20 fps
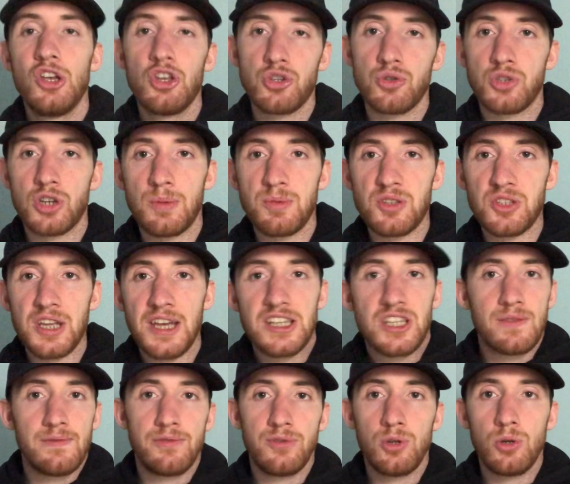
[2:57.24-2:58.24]
So in terms of
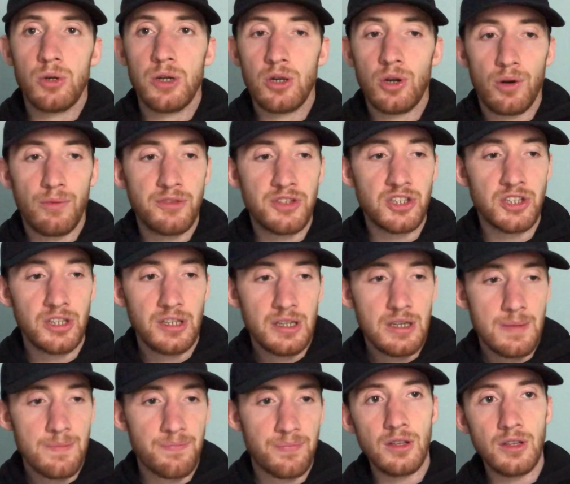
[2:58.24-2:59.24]
Tyson Fury,
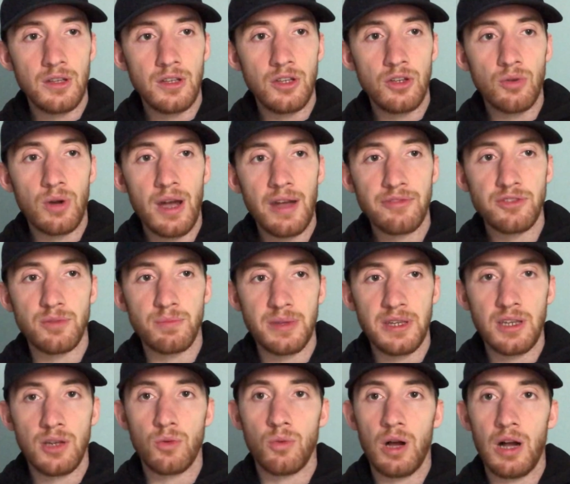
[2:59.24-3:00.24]
obviously, after
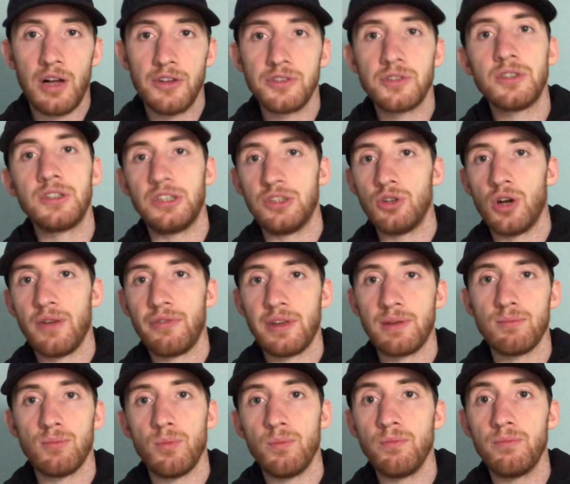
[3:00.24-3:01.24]
beating Wilder, I think
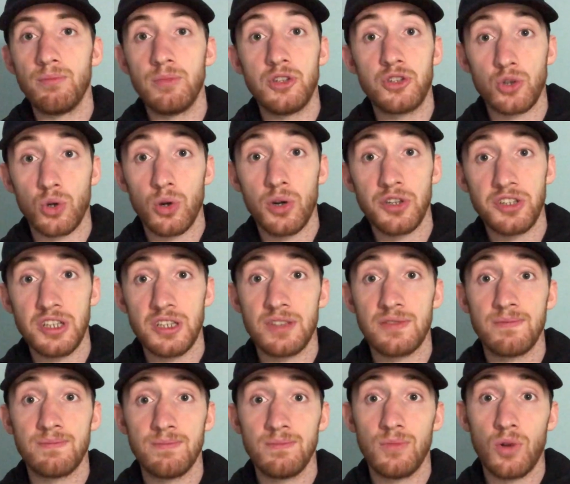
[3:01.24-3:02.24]
majorities
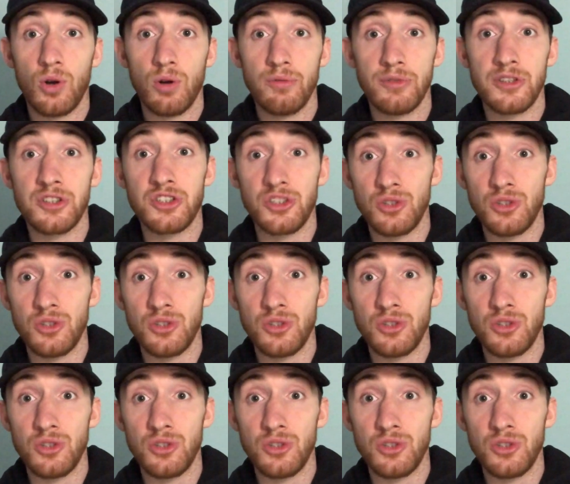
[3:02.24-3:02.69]
of us,